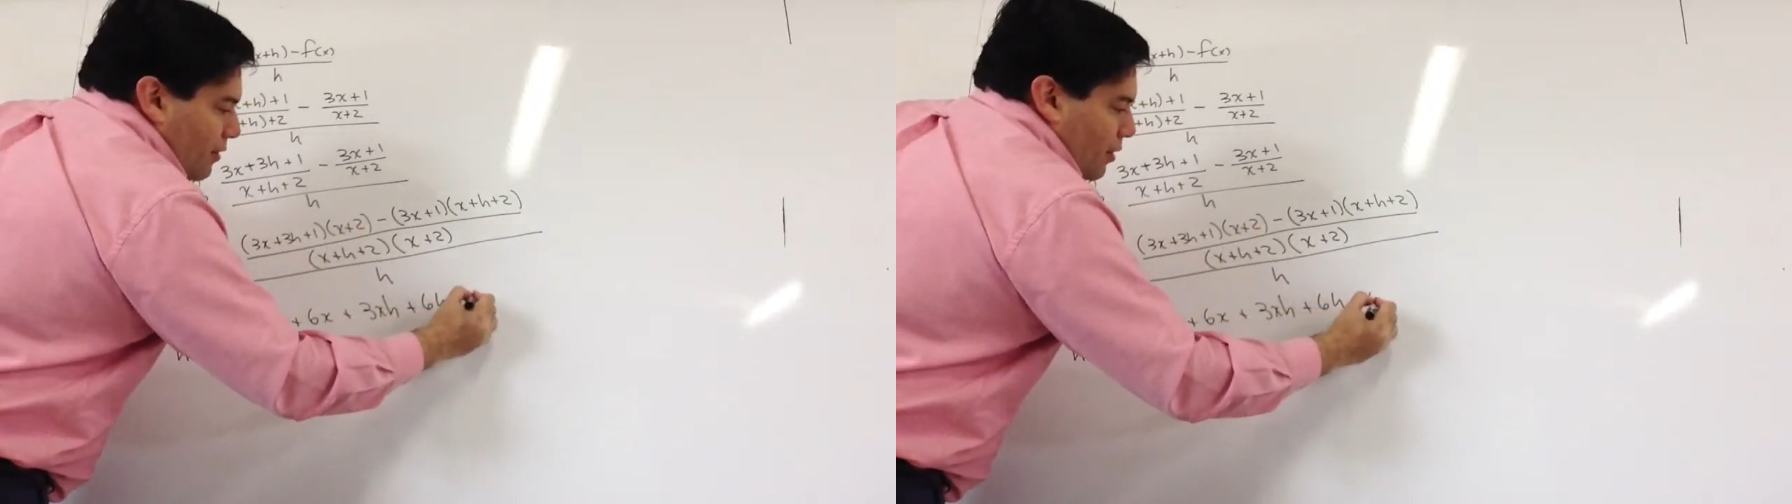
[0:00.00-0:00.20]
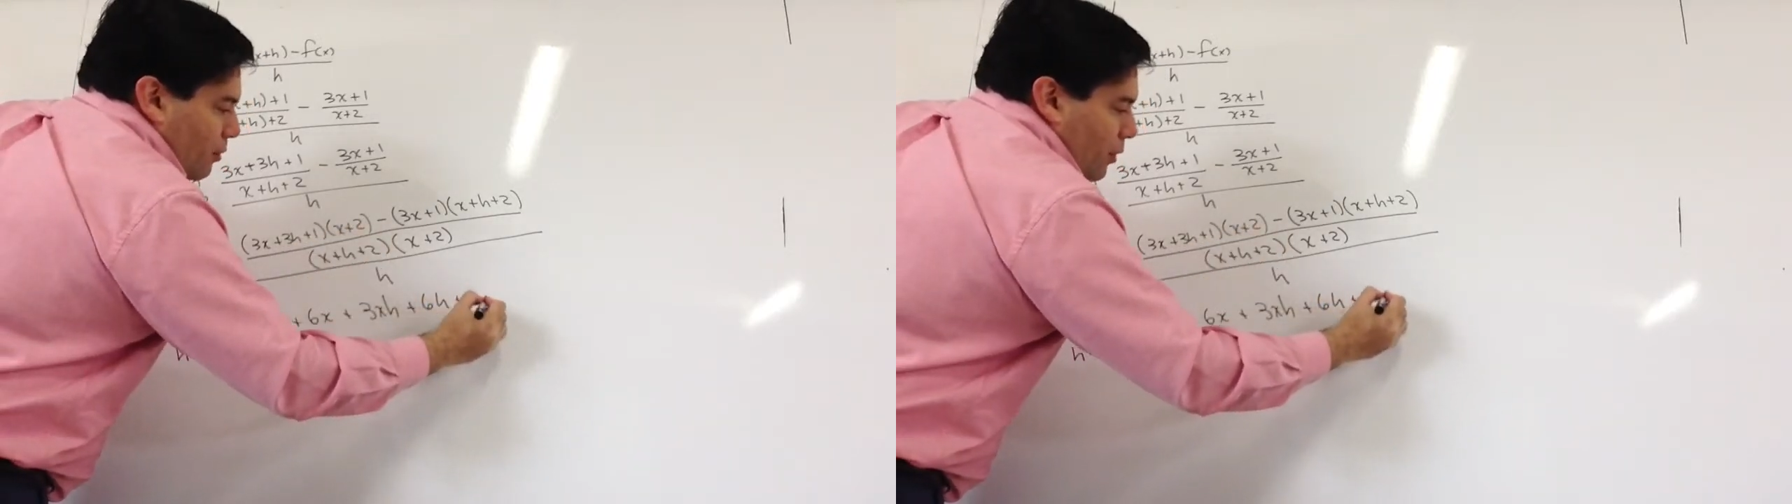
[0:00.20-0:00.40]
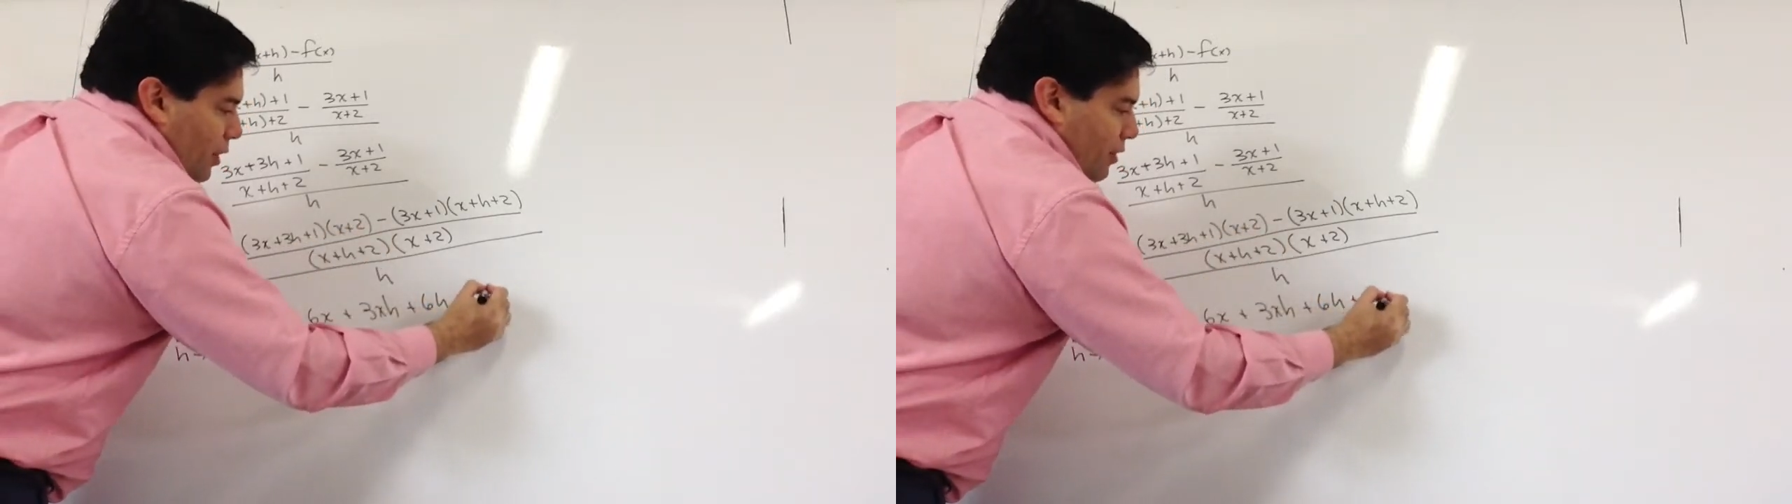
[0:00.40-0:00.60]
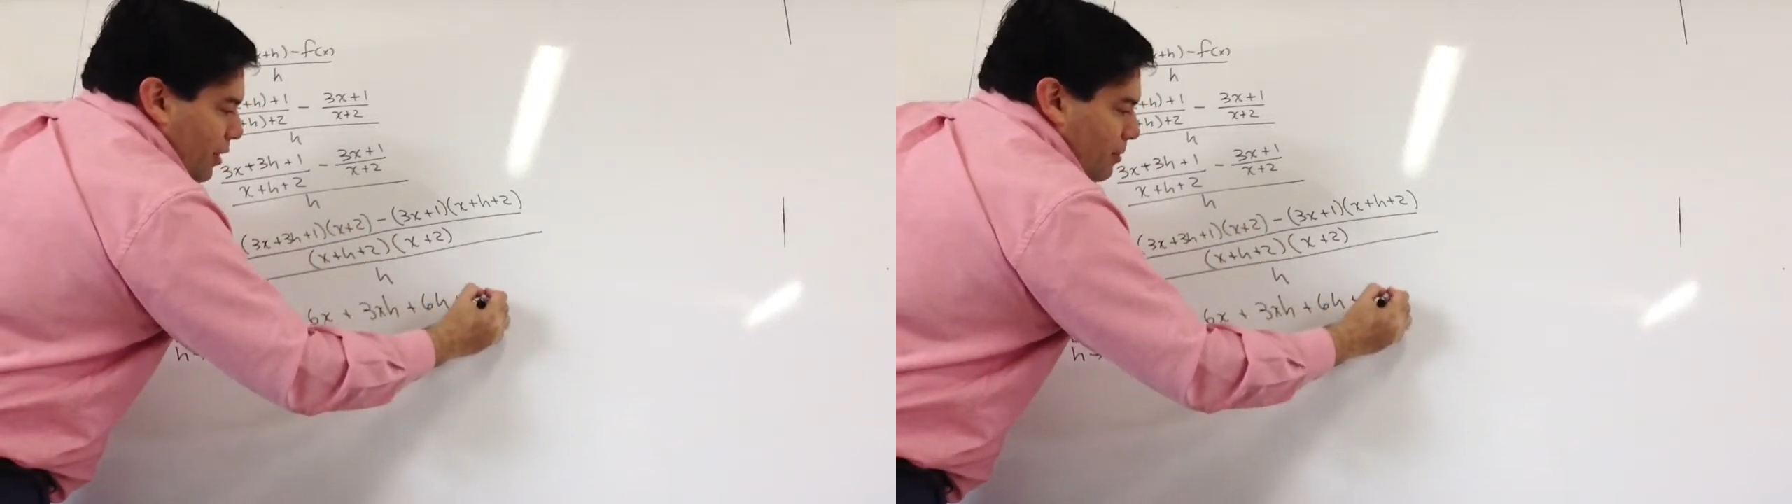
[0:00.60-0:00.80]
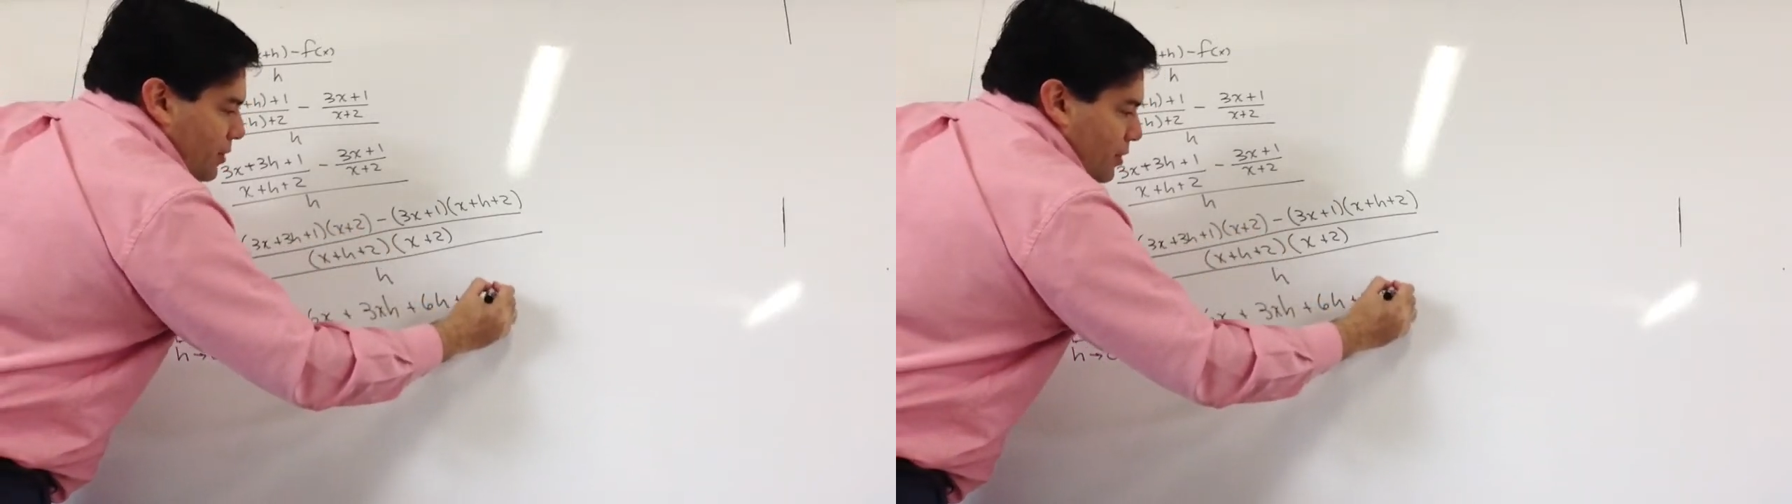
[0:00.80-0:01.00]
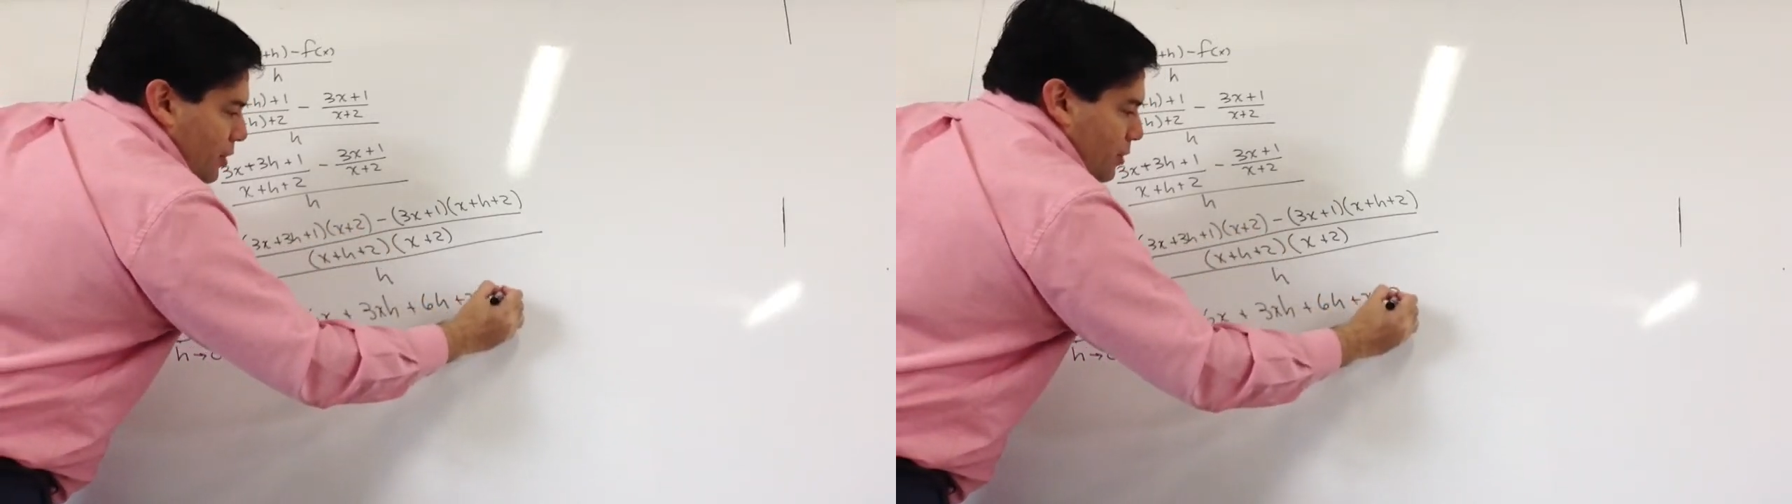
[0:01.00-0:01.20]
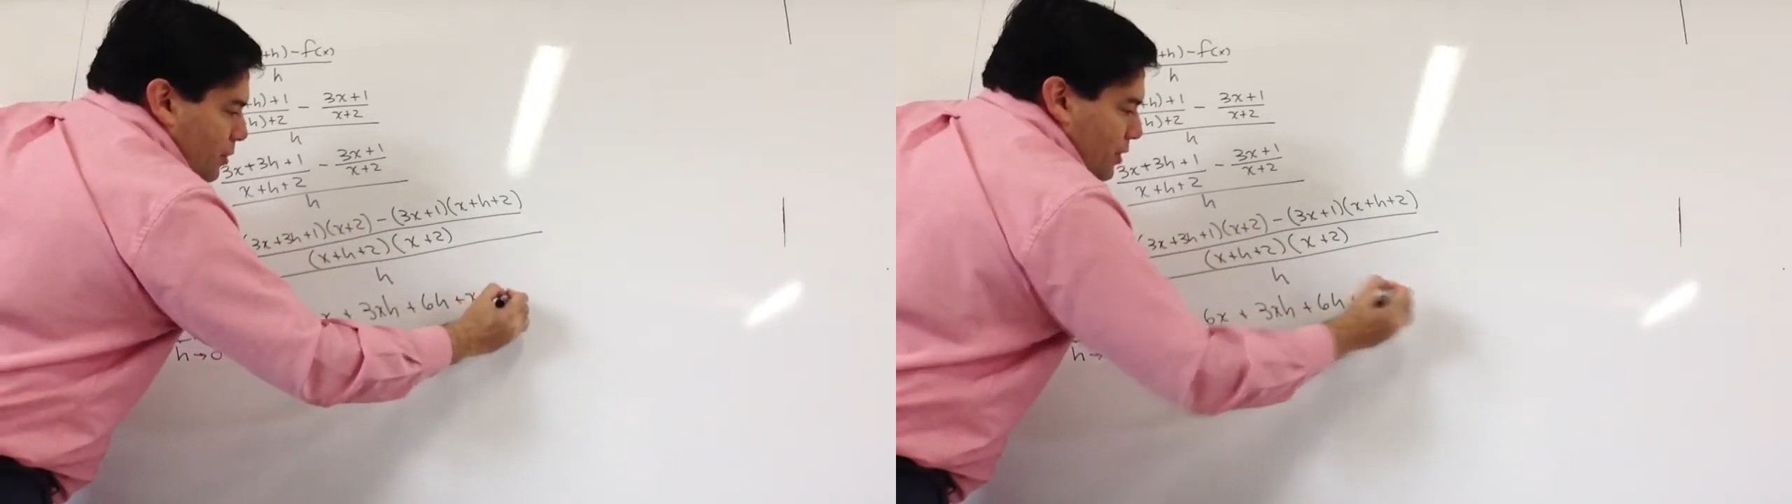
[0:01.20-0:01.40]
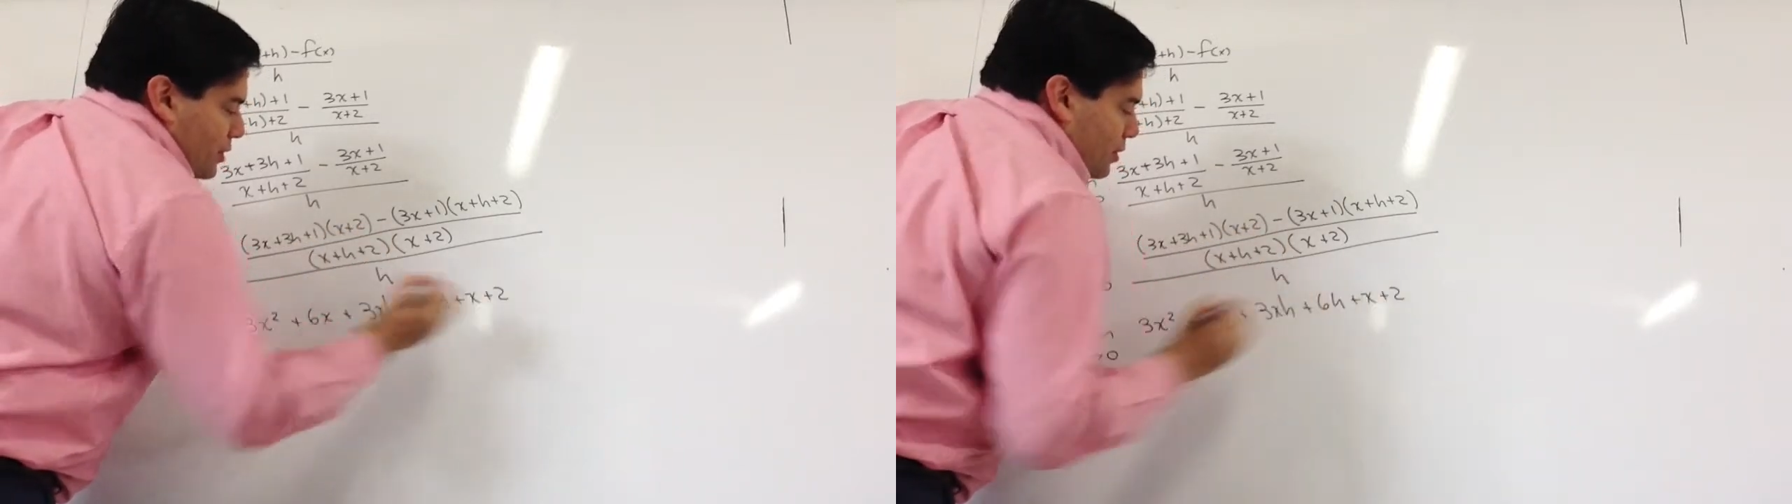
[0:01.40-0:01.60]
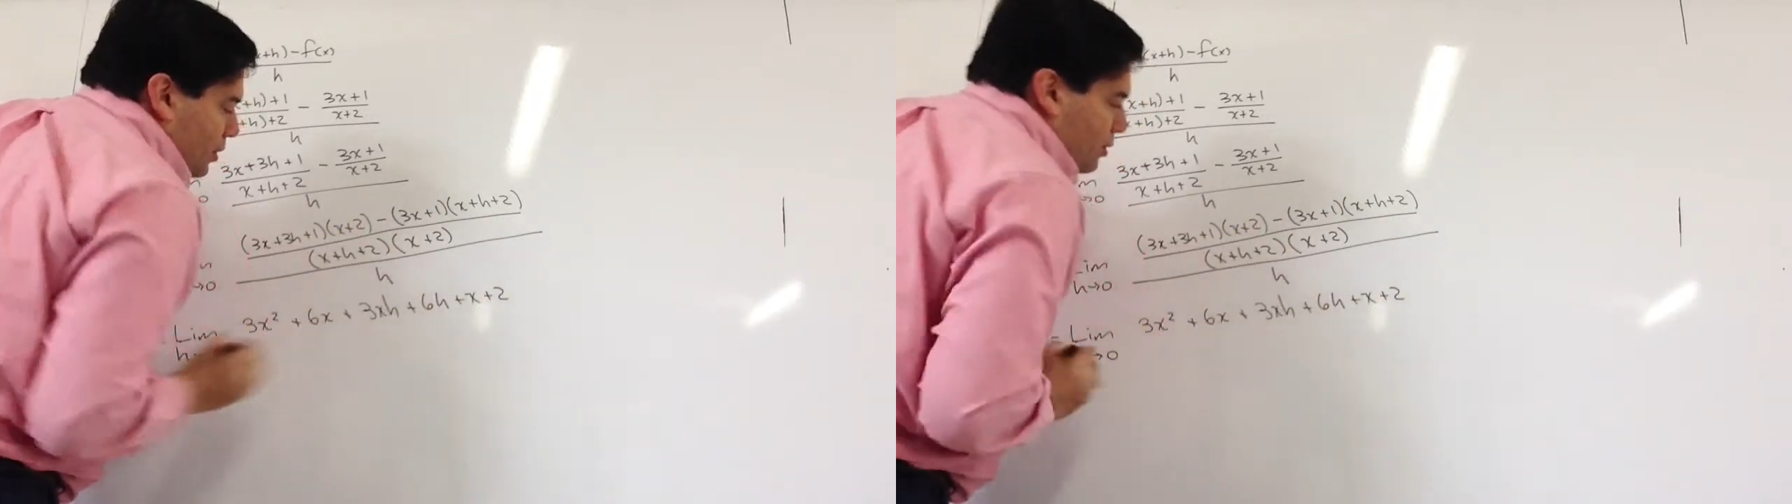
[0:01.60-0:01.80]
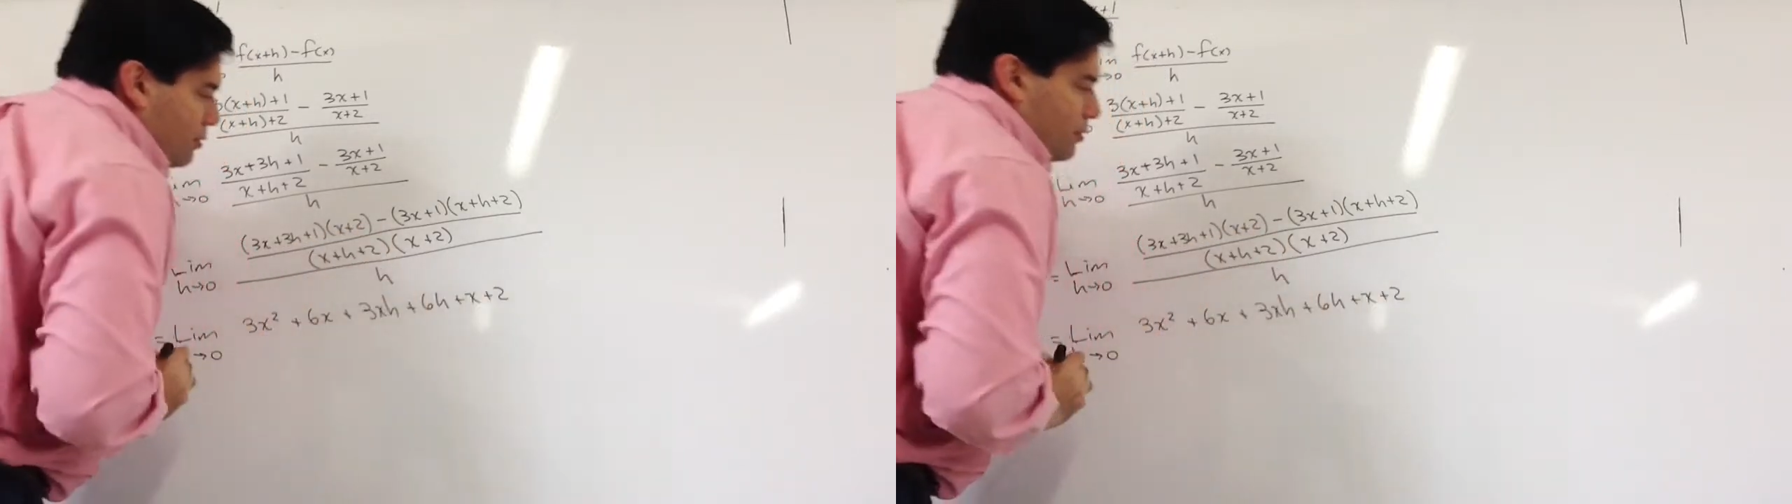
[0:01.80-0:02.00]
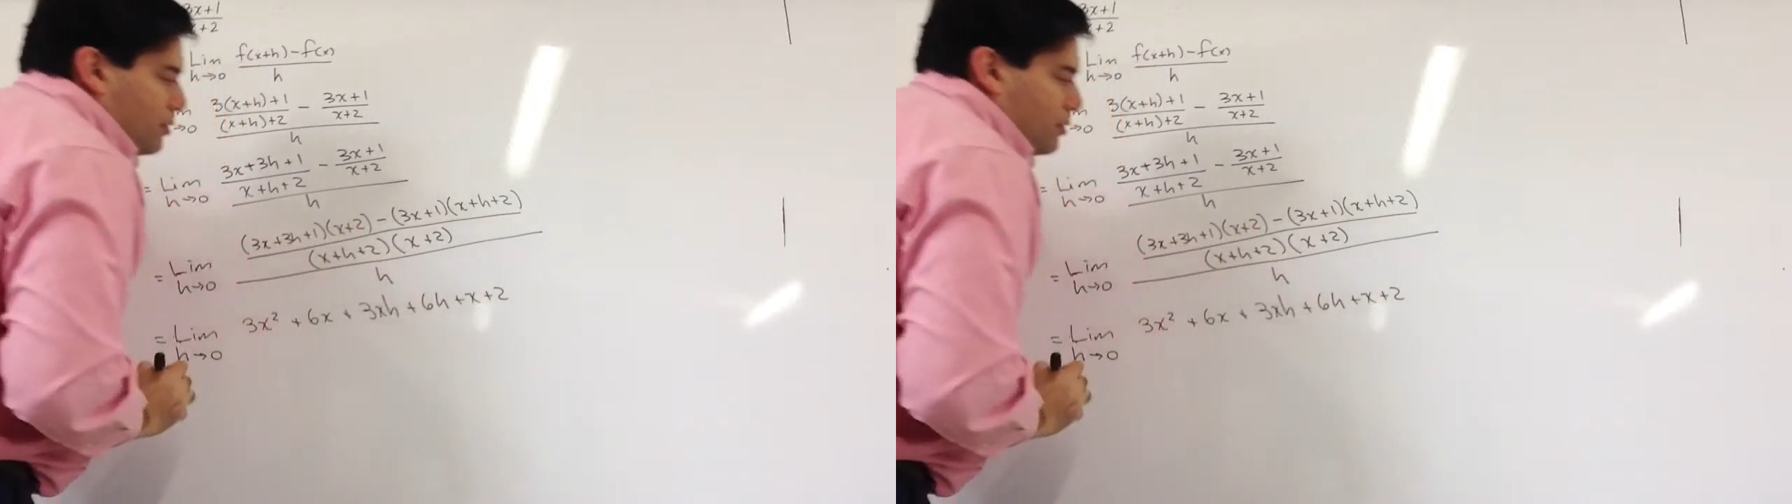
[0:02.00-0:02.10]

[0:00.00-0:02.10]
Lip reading: and 1 times 2 is 2.